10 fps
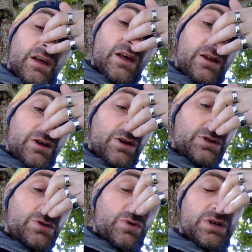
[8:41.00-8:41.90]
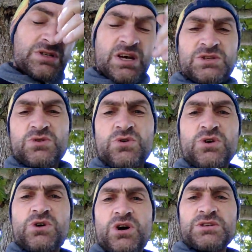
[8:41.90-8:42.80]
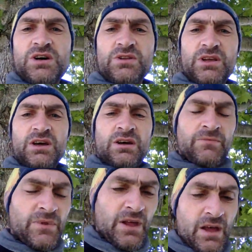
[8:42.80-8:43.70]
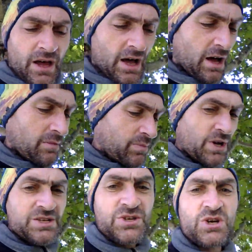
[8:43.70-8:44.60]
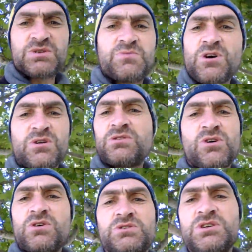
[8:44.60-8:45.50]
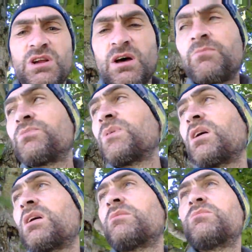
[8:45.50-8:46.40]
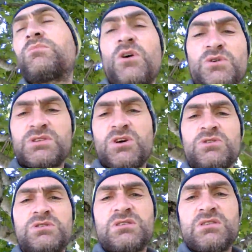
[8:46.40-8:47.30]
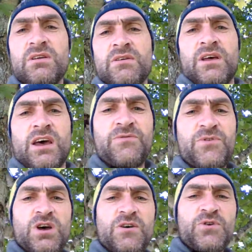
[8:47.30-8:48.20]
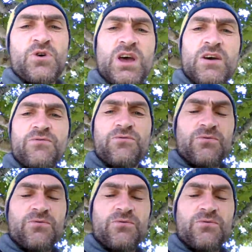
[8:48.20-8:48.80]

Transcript: And uh, I just want to say to all you guys out there, um, please don't don't don't shut up. Um, don't don't if you if you have